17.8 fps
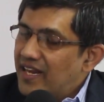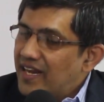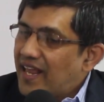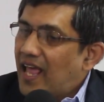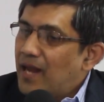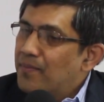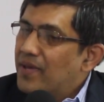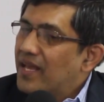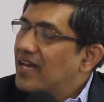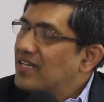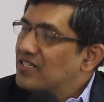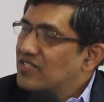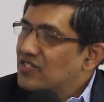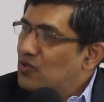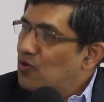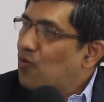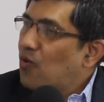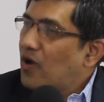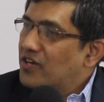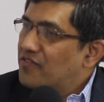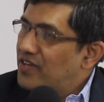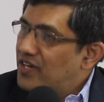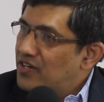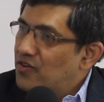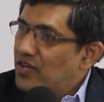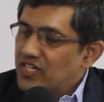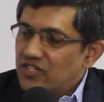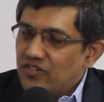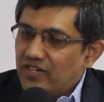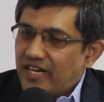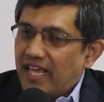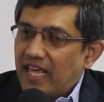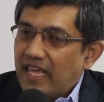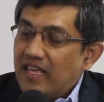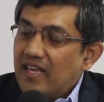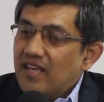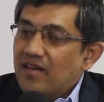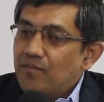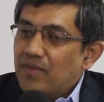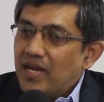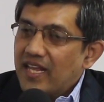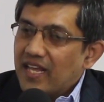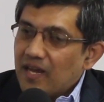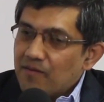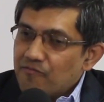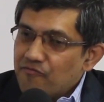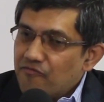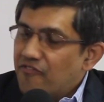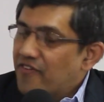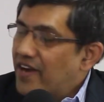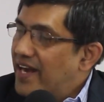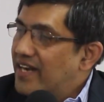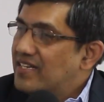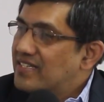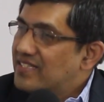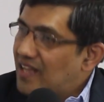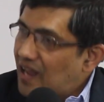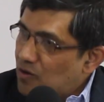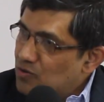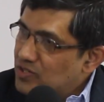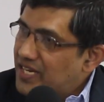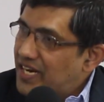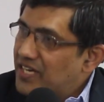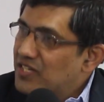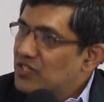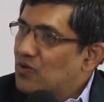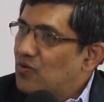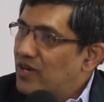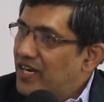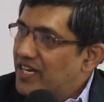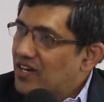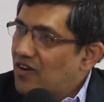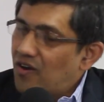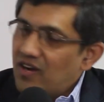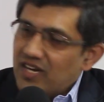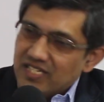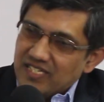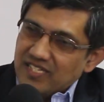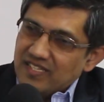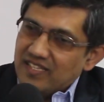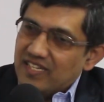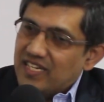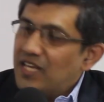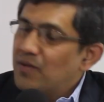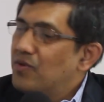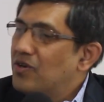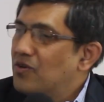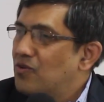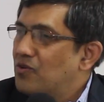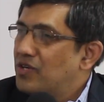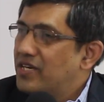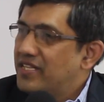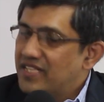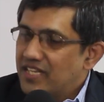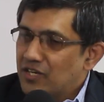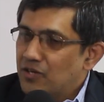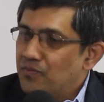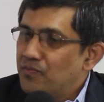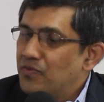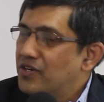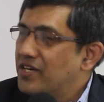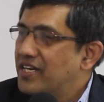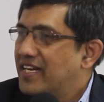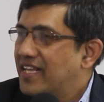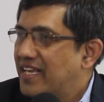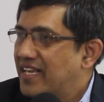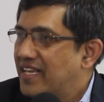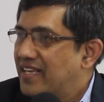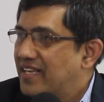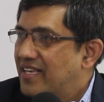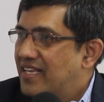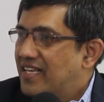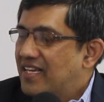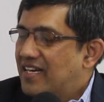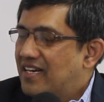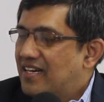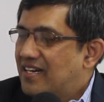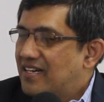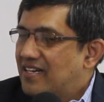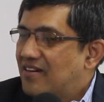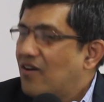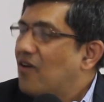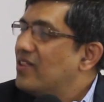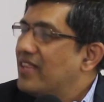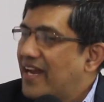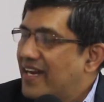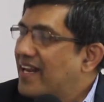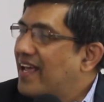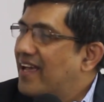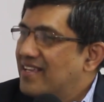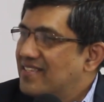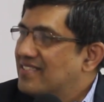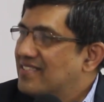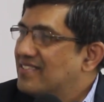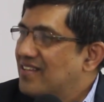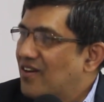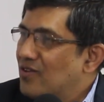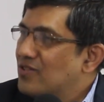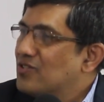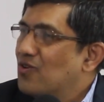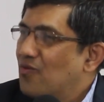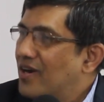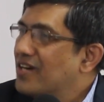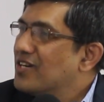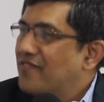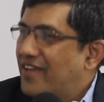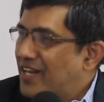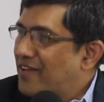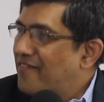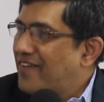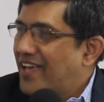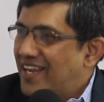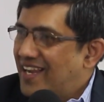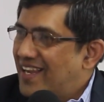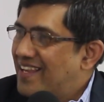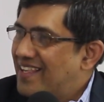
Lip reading: helping us do what we are doing today, building up friends outside school and college, in the neighborhood, in the community. All that has also worked very well.